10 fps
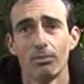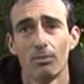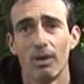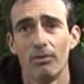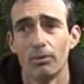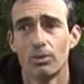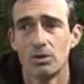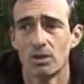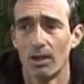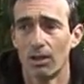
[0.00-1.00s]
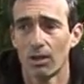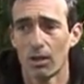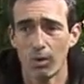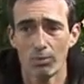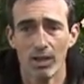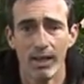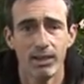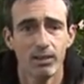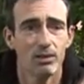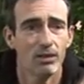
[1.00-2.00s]
whether it was the Copse
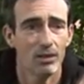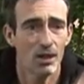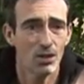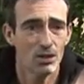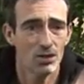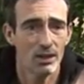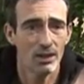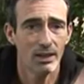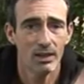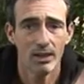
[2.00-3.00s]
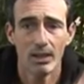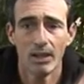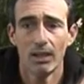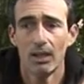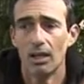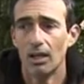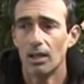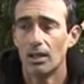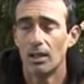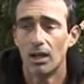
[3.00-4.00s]
Lake, the nursery,
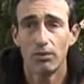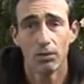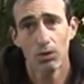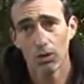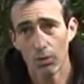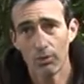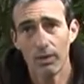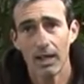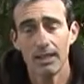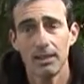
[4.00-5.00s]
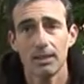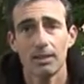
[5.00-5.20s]
over on the North Lake,